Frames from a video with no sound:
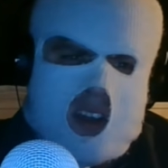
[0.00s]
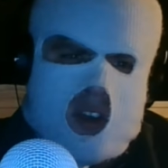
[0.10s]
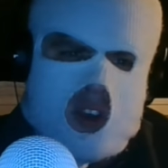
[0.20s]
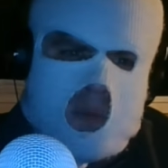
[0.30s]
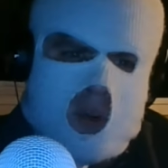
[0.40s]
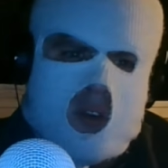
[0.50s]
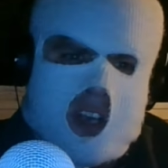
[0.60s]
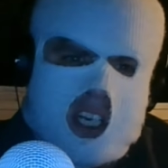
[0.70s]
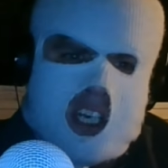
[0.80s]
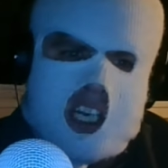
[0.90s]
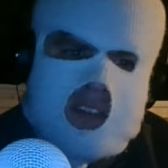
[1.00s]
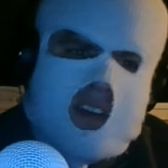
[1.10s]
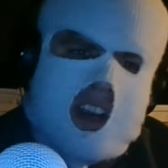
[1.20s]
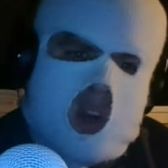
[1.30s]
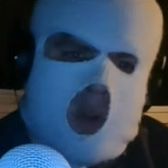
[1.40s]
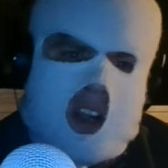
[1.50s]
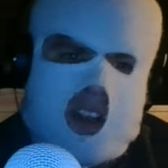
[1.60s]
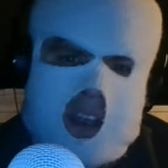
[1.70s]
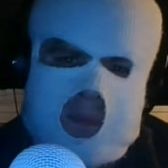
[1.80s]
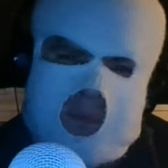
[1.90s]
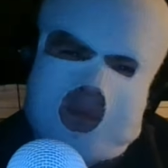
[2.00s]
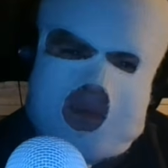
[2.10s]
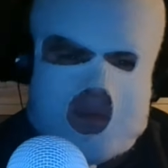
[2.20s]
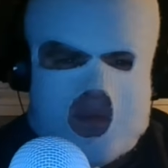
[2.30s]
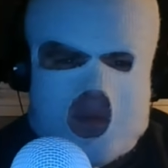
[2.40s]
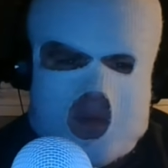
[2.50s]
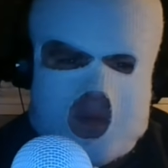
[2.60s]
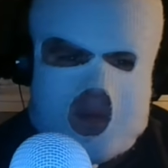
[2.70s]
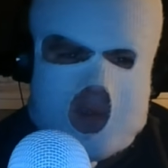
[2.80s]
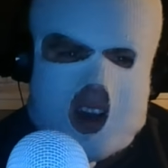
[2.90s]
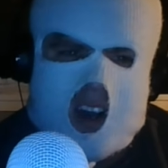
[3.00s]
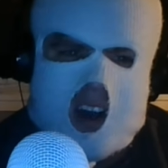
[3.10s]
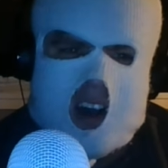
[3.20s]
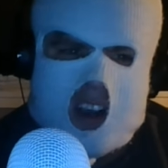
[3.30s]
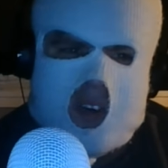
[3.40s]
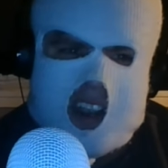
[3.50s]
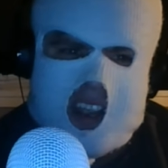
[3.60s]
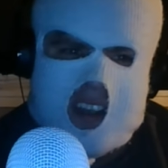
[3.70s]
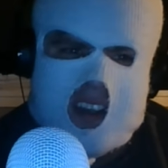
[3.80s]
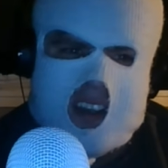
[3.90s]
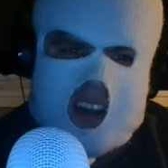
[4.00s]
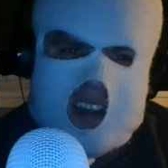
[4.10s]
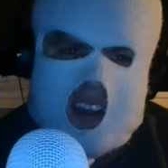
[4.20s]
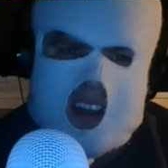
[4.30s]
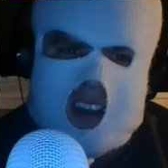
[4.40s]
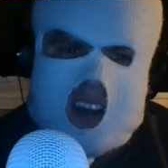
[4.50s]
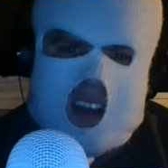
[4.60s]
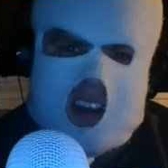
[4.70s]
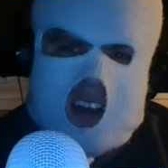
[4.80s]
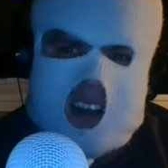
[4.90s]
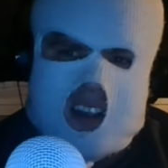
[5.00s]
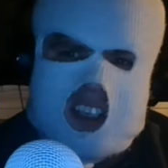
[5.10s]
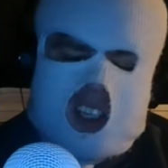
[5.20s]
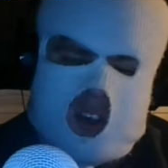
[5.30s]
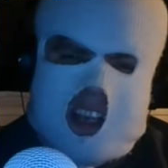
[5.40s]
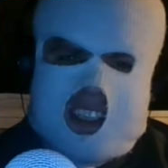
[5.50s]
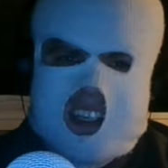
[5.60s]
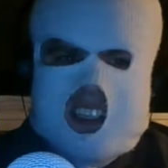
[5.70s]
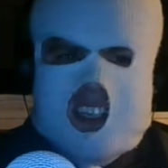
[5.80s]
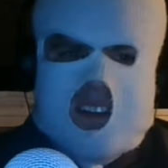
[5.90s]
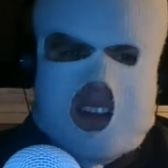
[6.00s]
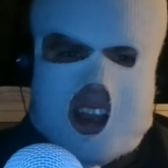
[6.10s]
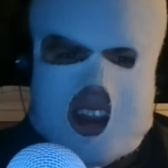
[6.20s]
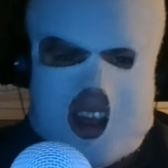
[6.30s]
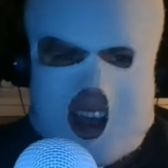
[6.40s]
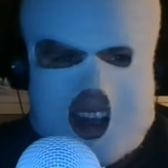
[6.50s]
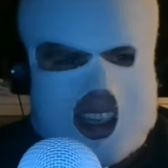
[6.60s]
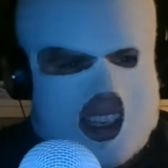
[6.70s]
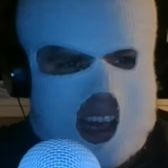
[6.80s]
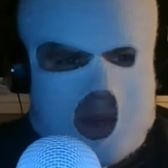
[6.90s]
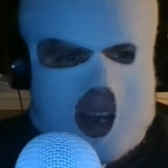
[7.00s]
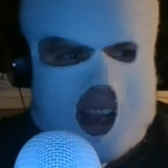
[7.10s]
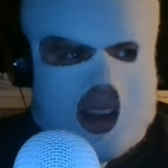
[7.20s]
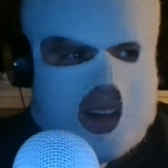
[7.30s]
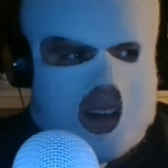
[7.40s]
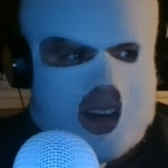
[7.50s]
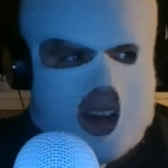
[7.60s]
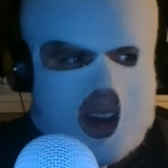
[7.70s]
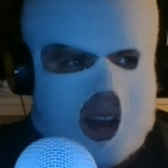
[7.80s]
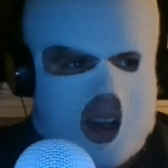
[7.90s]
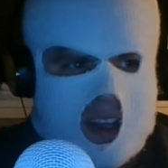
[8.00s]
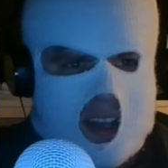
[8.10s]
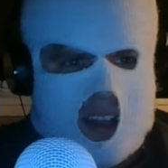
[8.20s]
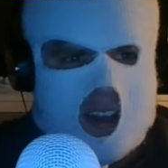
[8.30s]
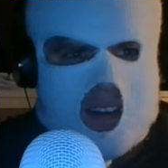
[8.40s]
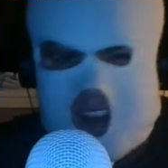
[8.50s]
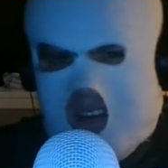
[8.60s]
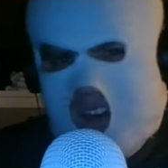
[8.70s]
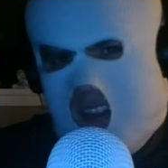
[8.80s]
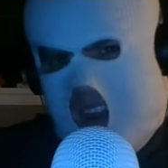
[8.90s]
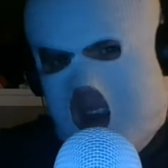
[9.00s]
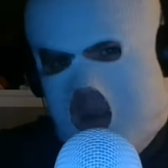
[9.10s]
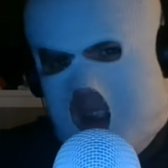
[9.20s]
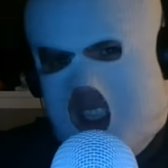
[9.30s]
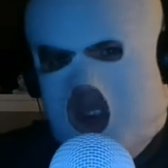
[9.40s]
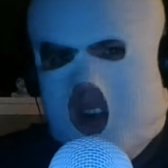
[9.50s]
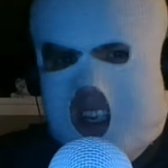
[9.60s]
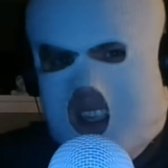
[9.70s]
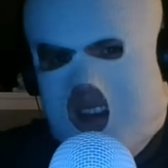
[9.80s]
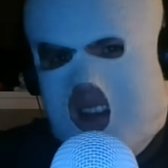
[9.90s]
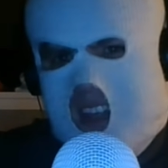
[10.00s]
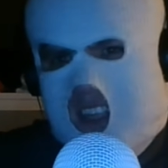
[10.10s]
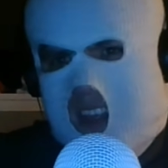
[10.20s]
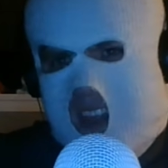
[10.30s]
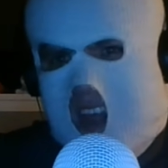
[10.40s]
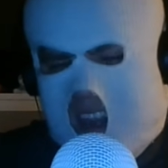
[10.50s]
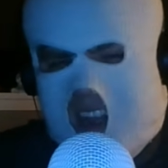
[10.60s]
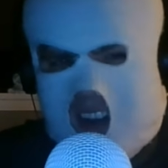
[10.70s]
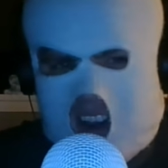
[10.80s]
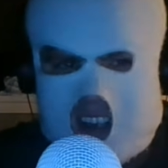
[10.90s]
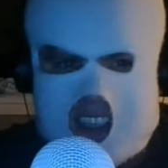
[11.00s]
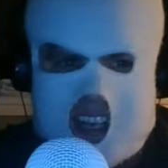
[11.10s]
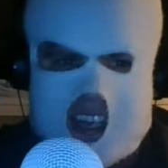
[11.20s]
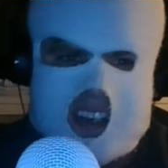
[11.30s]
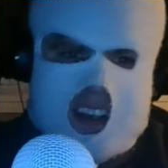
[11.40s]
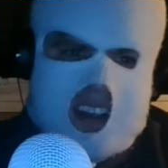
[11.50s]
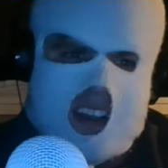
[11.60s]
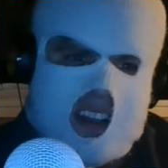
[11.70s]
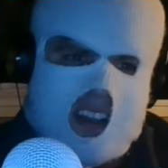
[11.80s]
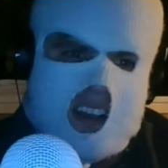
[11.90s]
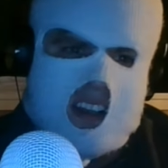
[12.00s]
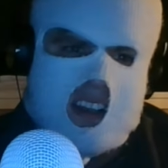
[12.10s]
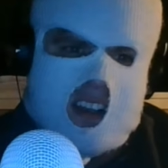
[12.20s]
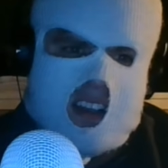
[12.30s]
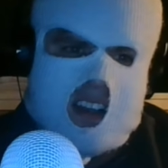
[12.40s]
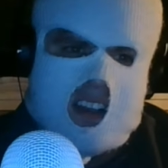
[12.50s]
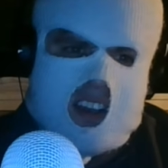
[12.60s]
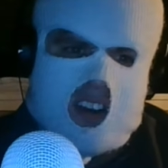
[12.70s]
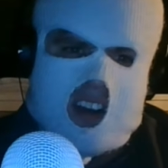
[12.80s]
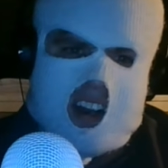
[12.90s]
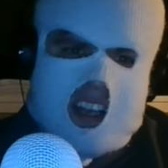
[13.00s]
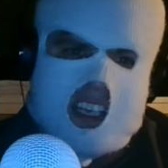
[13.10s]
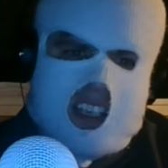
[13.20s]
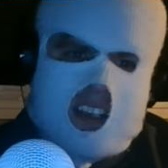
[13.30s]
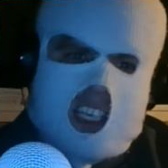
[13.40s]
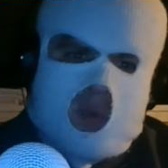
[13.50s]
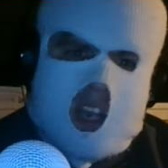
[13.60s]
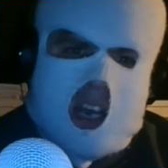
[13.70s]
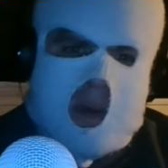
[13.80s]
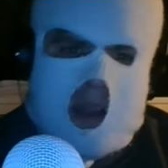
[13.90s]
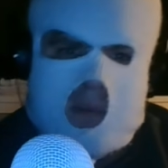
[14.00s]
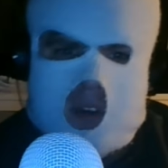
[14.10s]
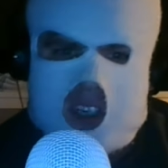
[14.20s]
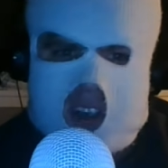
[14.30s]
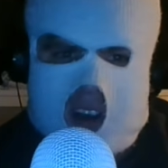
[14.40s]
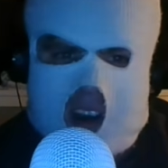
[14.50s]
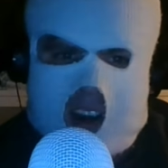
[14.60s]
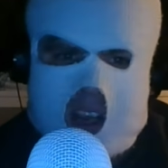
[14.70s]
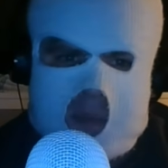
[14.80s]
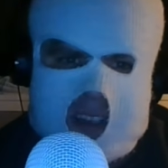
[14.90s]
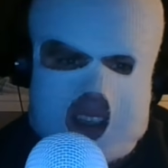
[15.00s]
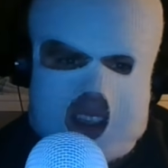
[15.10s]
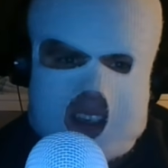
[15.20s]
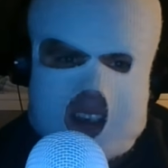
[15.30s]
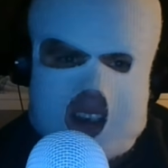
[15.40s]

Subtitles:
Your mood can change very quickly. Agree. Stress and stuff like that, it's not my favorite thing, but stress and things like that can cause that. You're not easily swayed by emotional arguments.